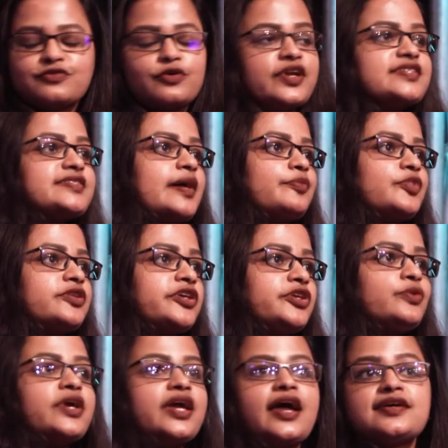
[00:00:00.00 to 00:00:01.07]
For example,
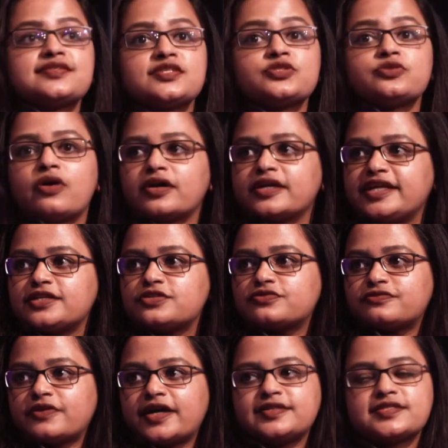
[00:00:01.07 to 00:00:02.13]
the UK has a strong need
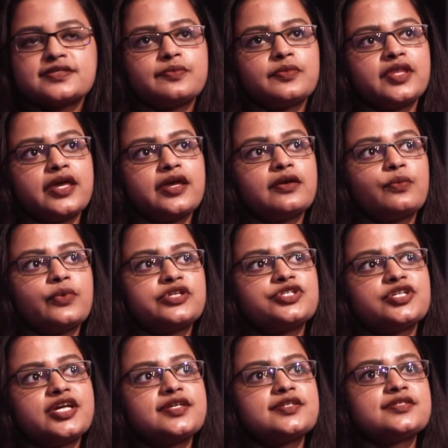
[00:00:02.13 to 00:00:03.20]
to find something
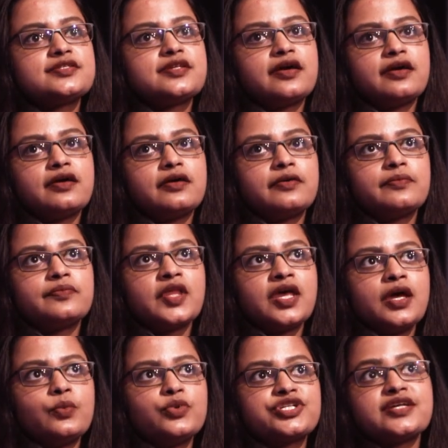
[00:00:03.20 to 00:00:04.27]
which is
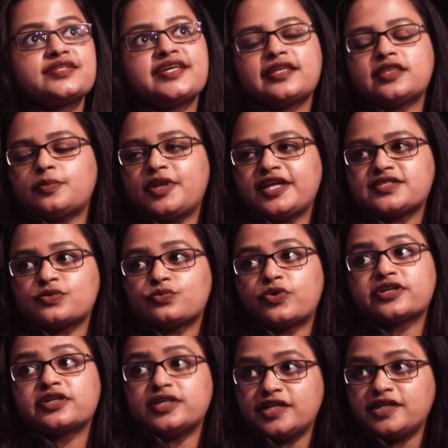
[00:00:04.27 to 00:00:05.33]
which can take the place of
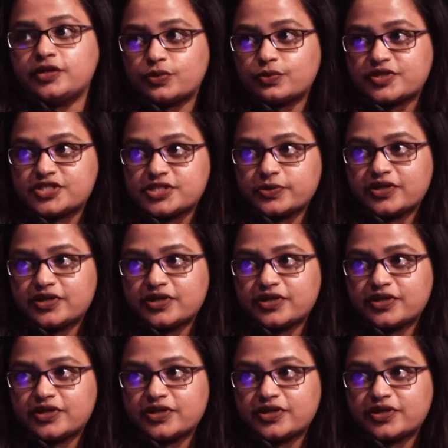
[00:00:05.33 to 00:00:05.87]
what Galileo was